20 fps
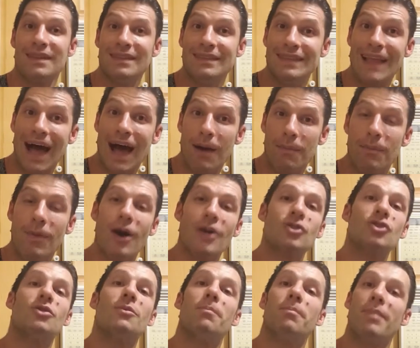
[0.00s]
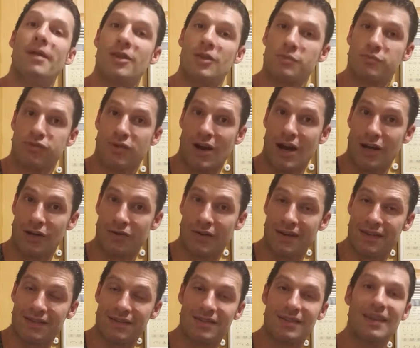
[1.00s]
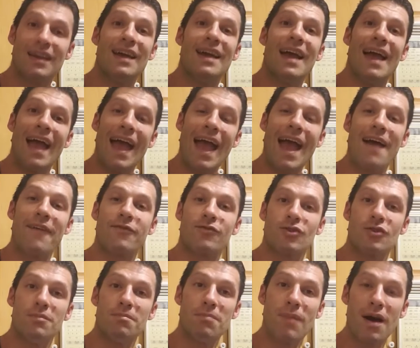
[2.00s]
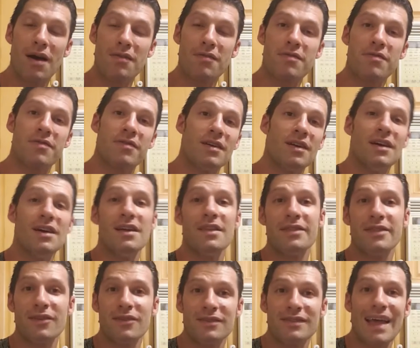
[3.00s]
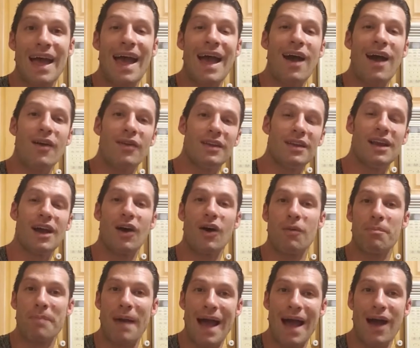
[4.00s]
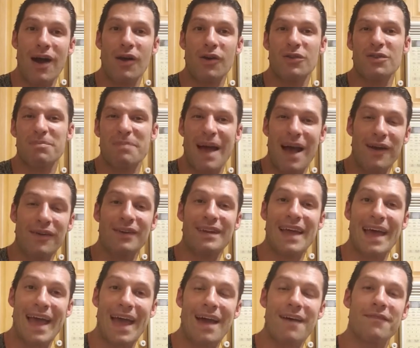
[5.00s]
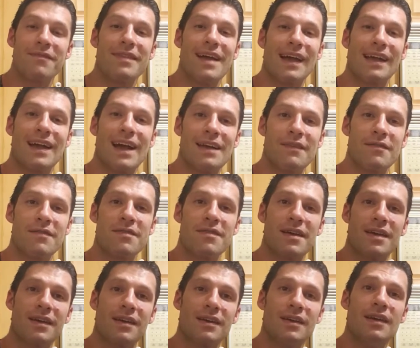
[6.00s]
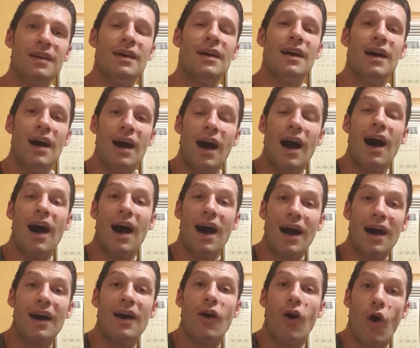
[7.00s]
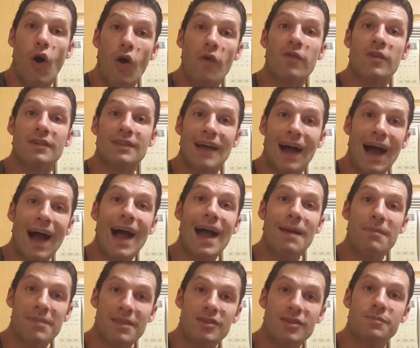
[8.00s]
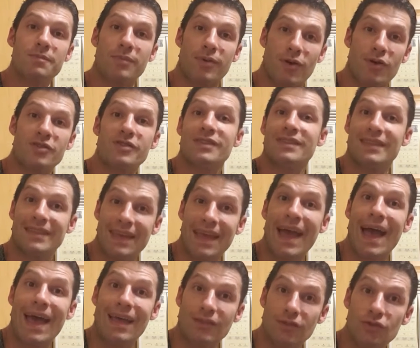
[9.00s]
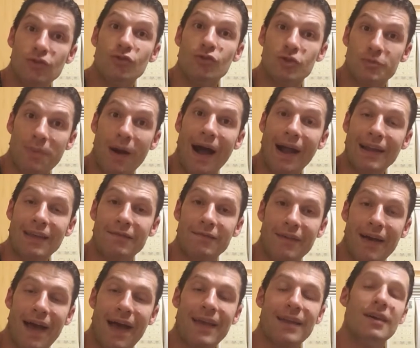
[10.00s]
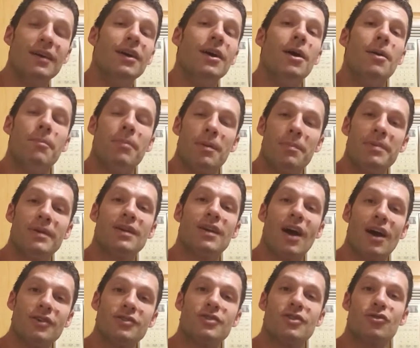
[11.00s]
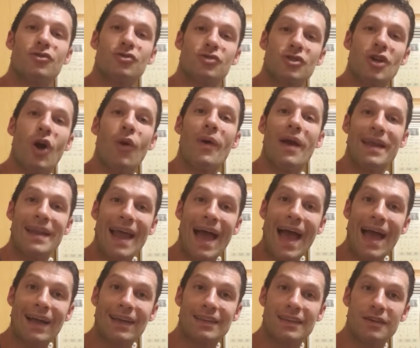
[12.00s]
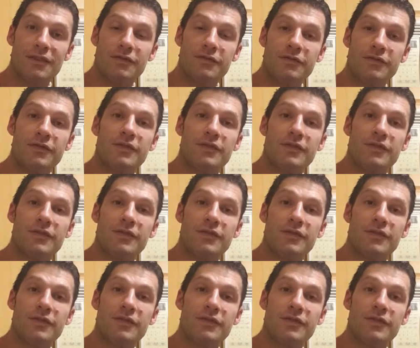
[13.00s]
Not much, but it's progress. After a month, they're down, a pound, pound and a half, that kind of thing. Over time, this person can lose body fat, but because they're so inactive,